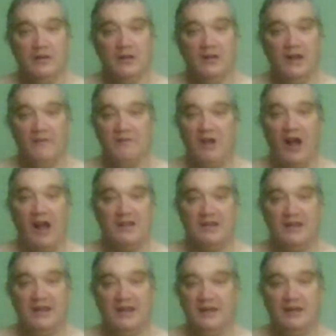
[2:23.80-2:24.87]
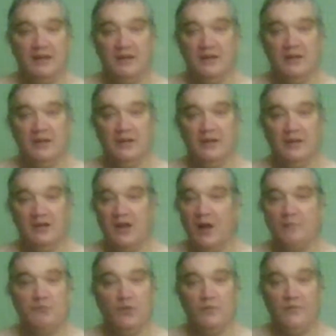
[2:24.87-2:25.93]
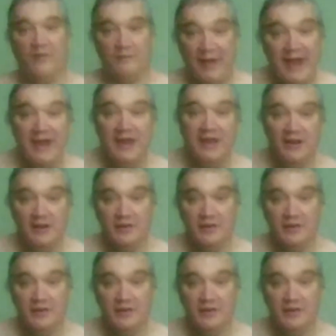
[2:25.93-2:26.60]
if God didn't come through for me.